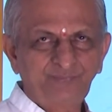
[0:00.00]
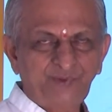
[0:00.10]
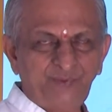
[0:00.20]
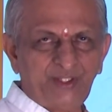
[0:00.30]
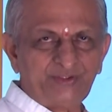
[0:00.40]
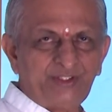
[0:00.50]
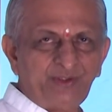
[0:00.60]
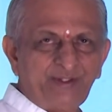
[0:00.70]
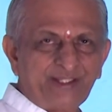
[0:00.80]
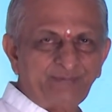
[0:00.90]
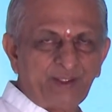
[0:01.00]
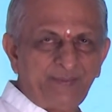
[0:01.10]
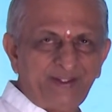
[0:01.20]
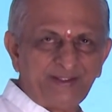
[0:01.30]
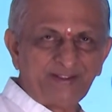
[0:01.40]
We have seen an
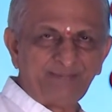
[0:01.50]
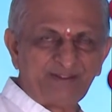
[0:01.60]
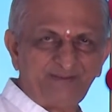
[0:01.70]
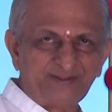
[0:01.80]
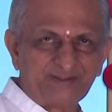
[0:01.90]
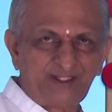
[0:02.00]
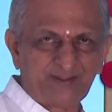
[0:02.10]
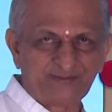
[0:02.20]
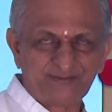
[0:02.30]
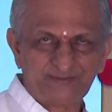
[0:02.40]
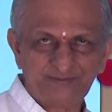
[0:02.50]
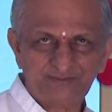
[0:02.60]
experiment in the previous class,